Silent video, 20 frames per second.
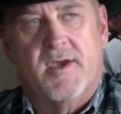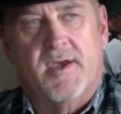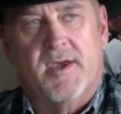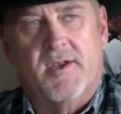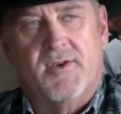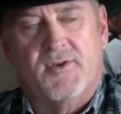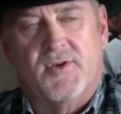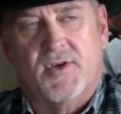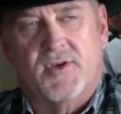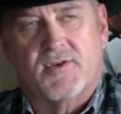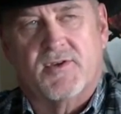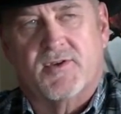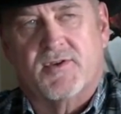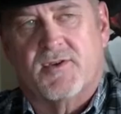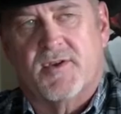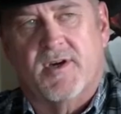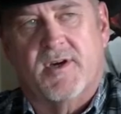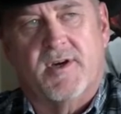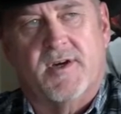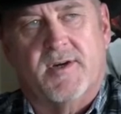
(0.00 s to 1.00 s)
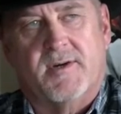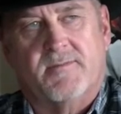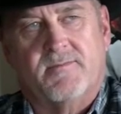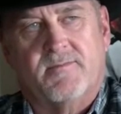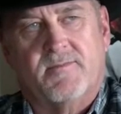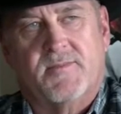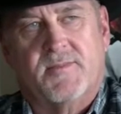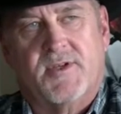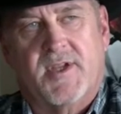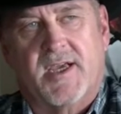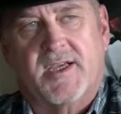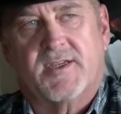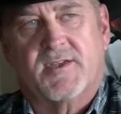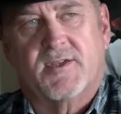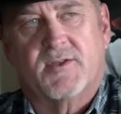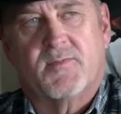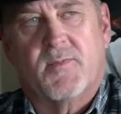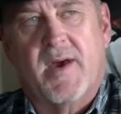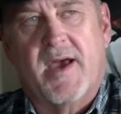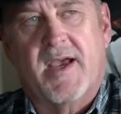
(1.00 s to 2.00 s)
it just takes
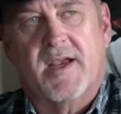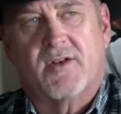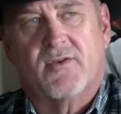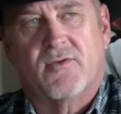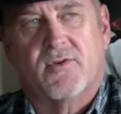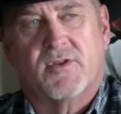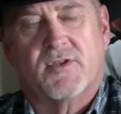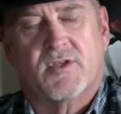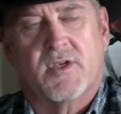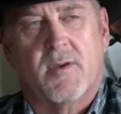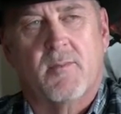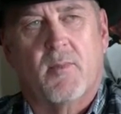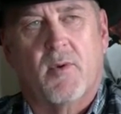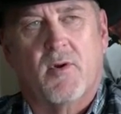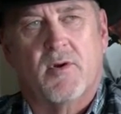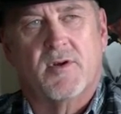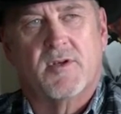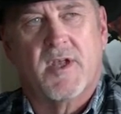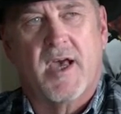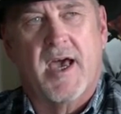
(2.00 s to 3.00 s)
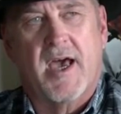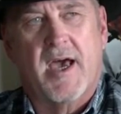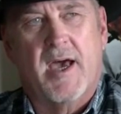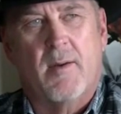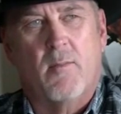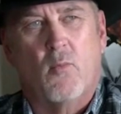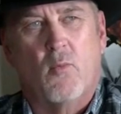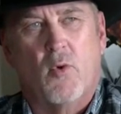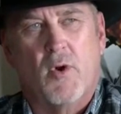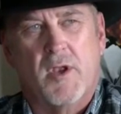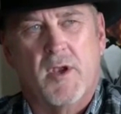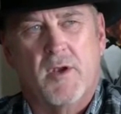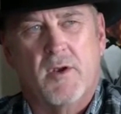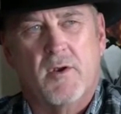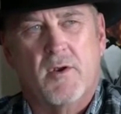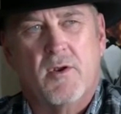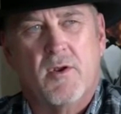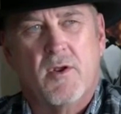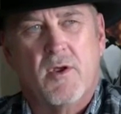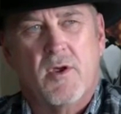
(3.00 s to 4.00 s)
us back to a simpler time
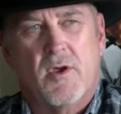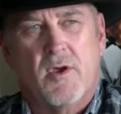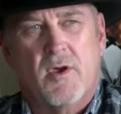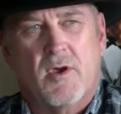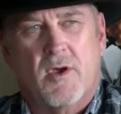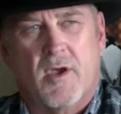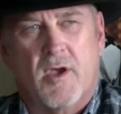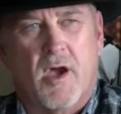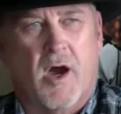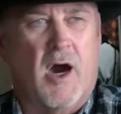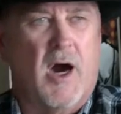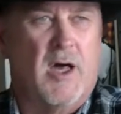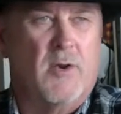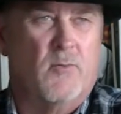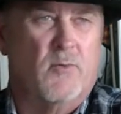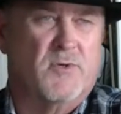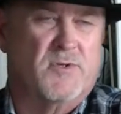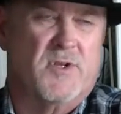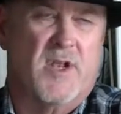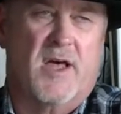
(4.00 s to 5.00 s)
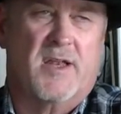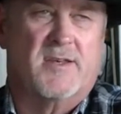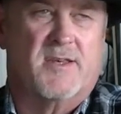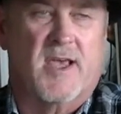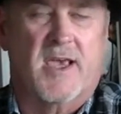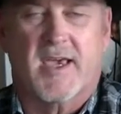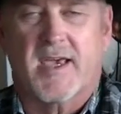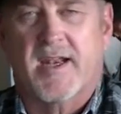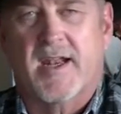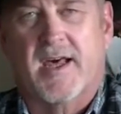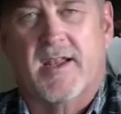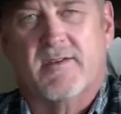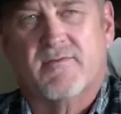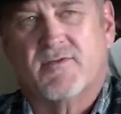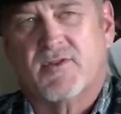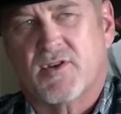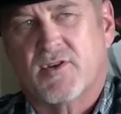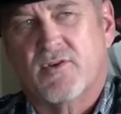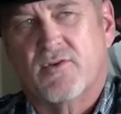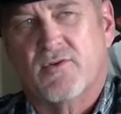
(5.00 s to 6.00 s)
when God was not taken out of
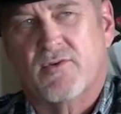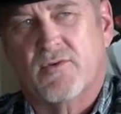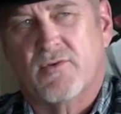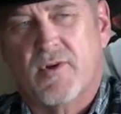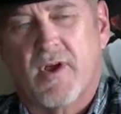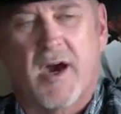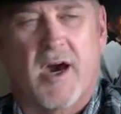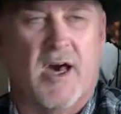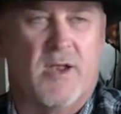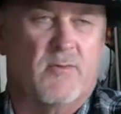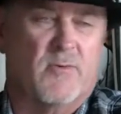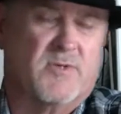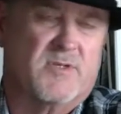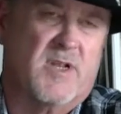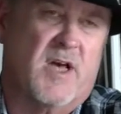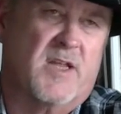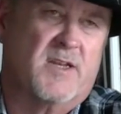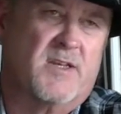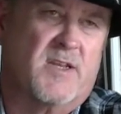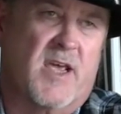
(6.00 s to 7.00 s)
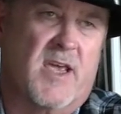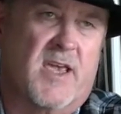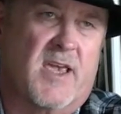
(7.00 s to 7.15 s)
school, prayer was not